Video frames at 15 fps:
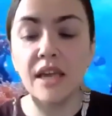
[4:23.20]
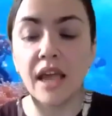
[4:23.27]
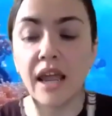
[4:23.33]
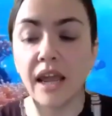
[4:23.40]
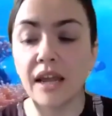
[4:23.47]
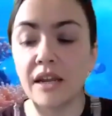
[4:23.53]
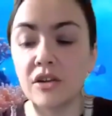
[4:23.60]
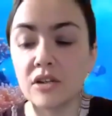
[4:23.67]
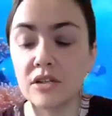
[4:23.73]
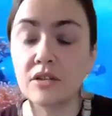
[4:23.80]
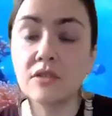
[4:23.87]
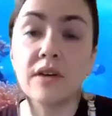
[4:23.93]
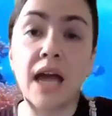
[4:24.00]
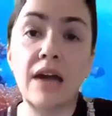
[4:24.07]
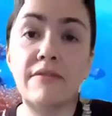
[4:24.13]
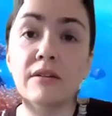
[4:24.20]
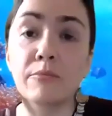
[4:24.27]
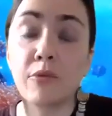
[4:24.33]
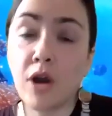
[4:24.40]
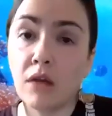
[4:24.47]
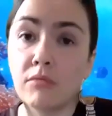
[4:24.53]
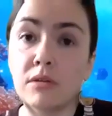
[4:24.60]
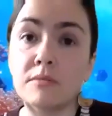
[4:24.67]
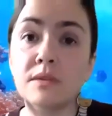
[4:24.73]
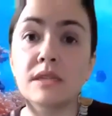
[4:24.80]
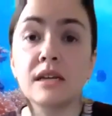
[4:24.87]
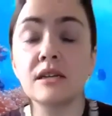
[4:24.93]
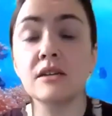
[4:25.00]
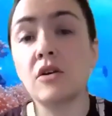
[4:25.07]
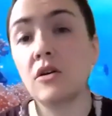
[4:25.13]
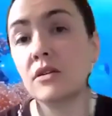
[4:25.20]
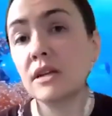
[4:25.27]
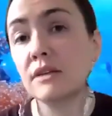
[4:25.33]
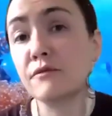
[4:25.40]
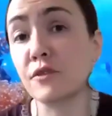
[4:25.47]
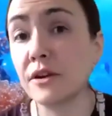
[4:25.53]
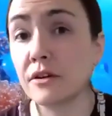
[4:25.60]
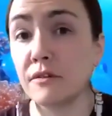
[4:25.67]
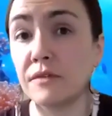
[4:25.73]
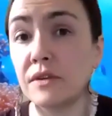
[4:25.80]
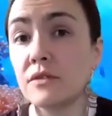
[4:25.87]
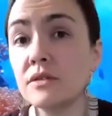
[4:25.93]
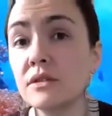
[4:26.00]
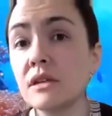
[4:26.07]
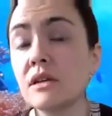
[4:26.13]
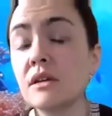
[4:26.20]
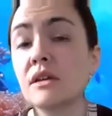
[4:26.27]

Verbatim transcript: And you're still having problems getting called in for interviews.